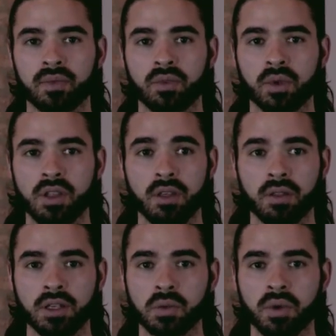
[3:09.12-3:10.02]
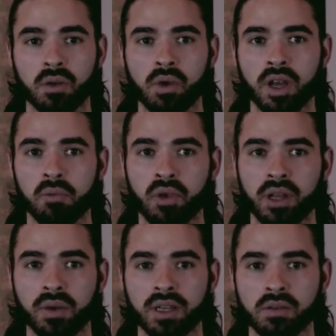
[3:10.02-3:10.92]
One of the things we wanted to work on
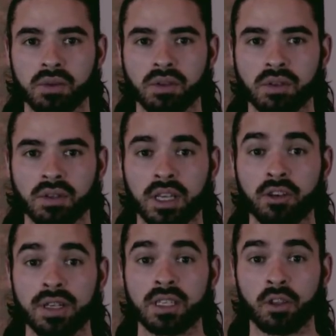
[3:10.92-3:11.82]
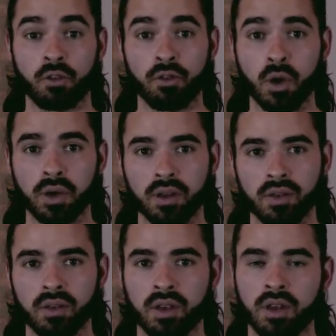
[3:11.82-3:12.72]
brain-wise was increasing their
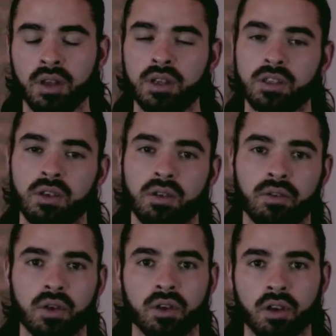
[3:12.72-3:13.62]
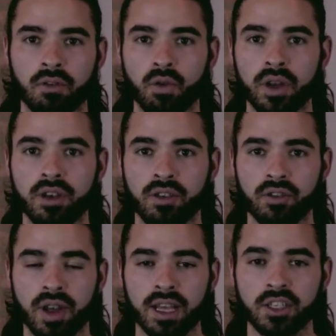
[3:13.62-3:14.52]
focus. So if you can avoid
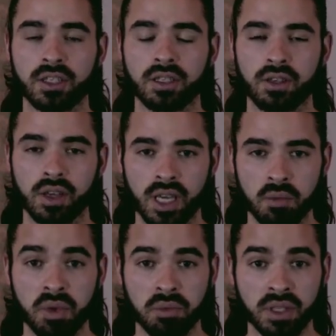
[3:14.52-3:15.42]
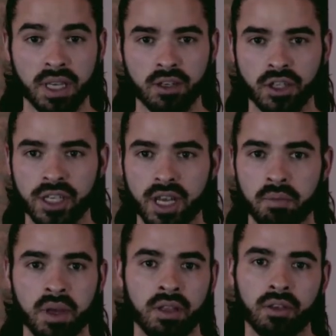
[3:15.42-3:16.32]
distractions and you can keep people's energy
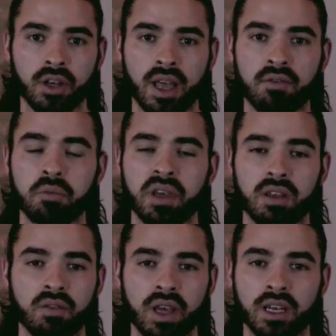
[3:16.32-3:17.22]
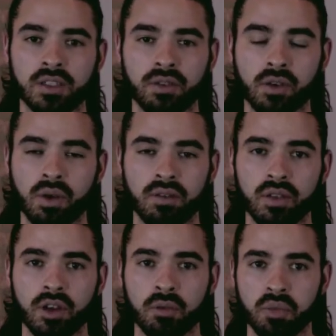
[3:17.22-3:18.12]
up, they're going to have a big advantage for whoever
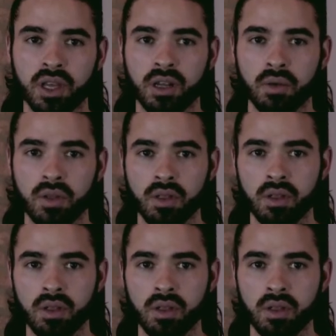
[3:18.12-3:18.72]
they're competing with.